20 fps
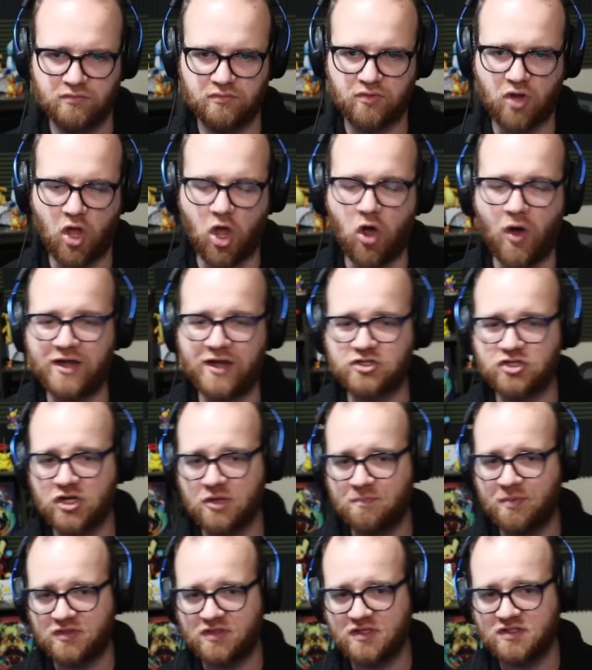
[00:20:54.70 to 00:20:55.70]
Oh, I should have
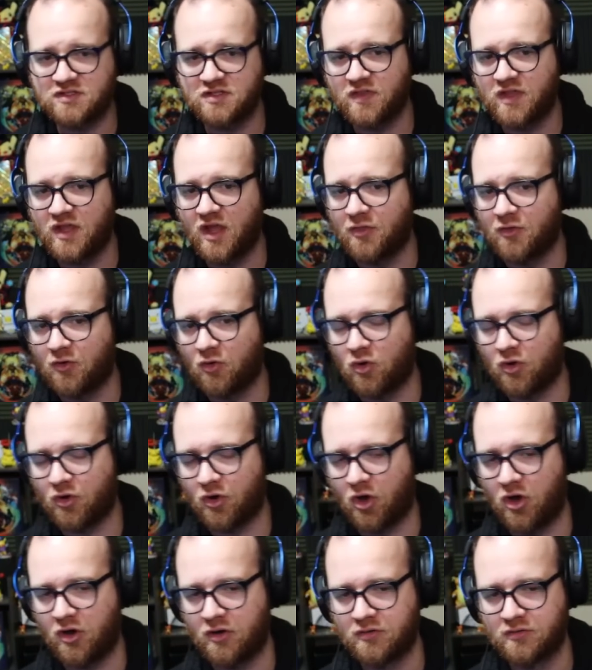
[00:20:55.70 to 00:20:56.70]
put these in the other
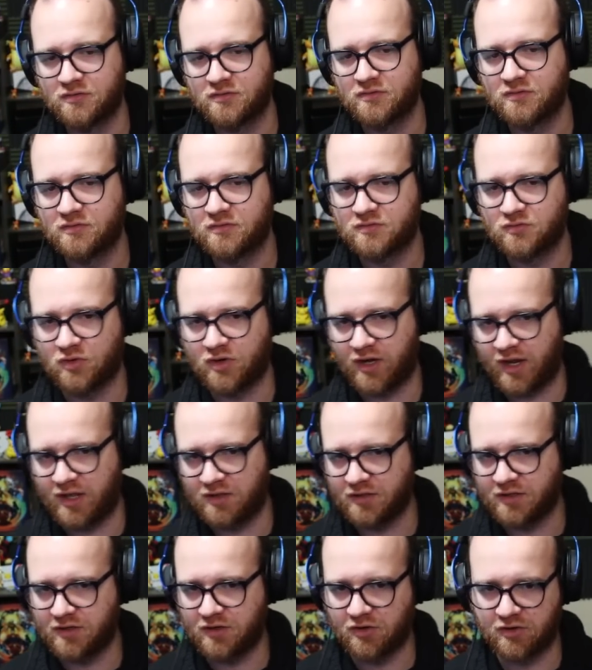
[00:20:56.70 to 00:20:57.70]
order. We're gonna
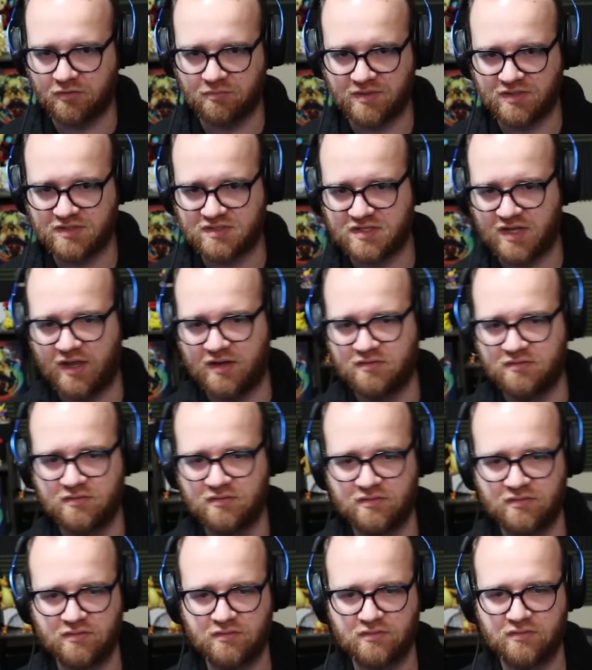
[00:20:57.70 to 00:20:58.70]
get leadered and be said.
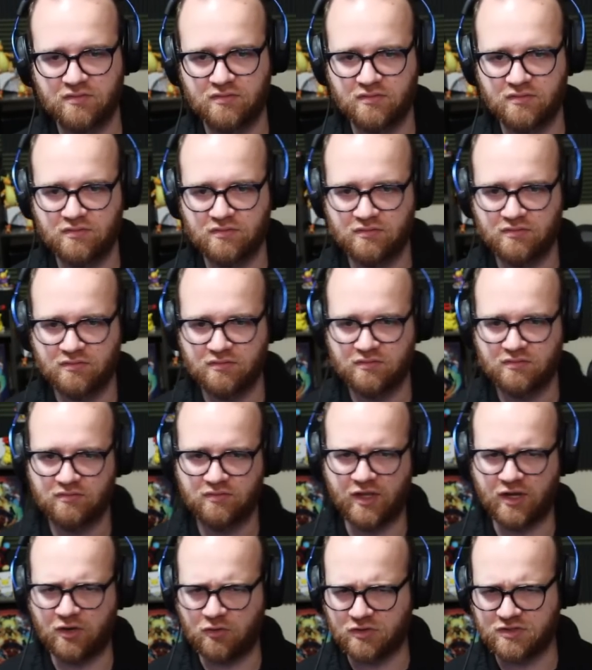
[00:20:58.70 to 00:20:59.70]
I
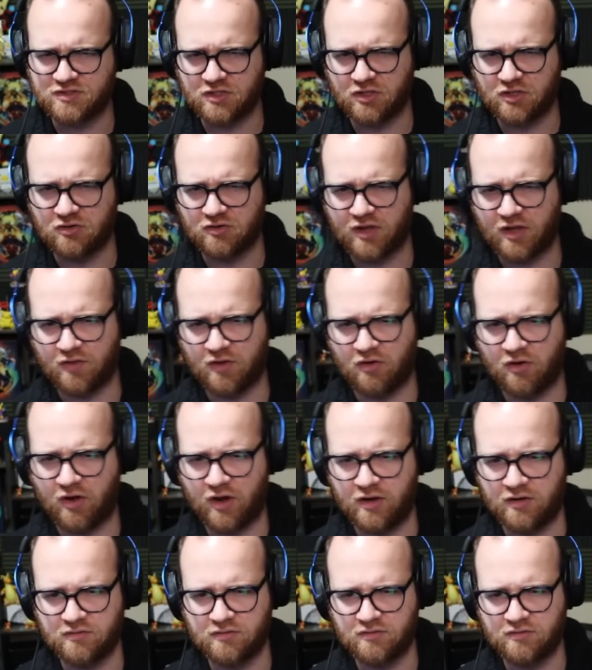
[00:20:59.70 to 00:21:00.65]
think we're still okay there, right?